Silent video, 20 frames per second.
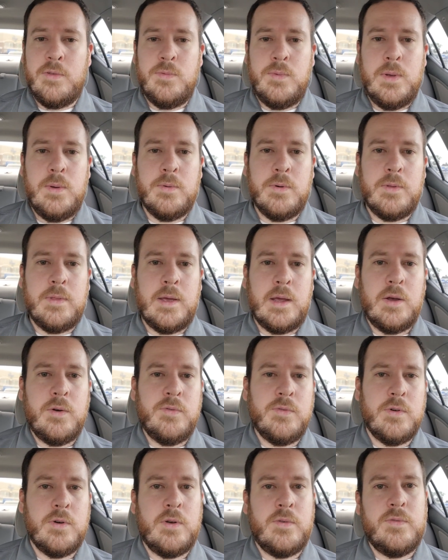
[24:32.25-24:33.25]
we were there
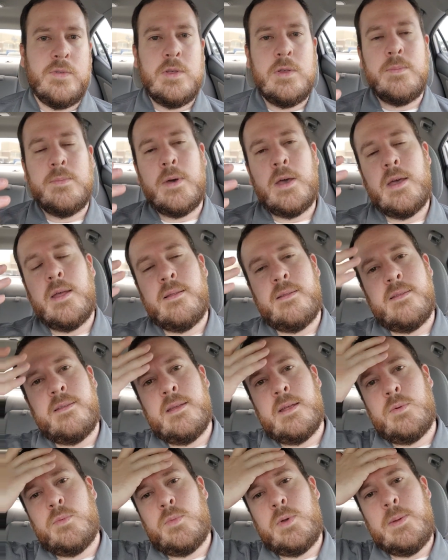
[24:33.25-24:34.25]
for a few months
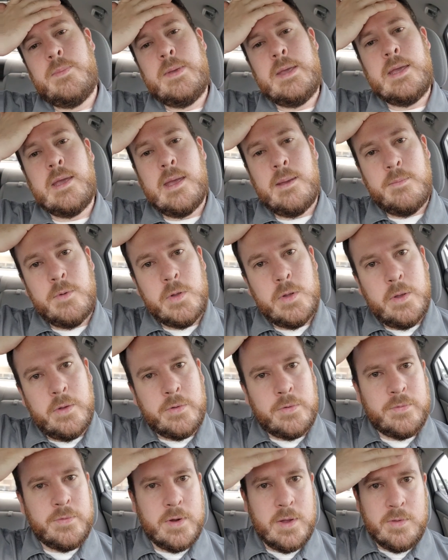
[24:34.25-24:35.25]
and we became
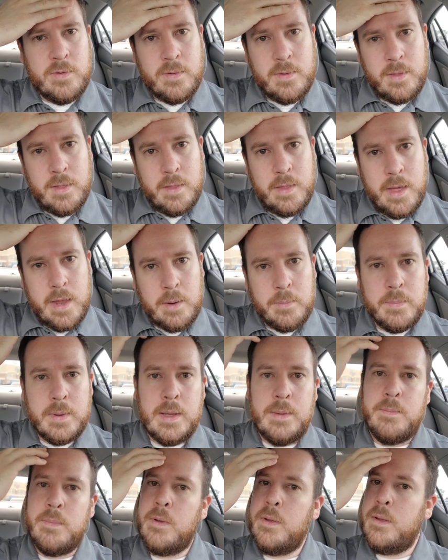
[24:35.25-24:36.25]
close friends with a lot of
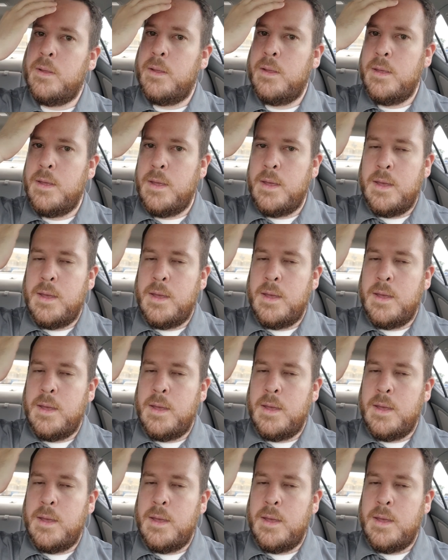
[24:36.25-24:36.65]
people,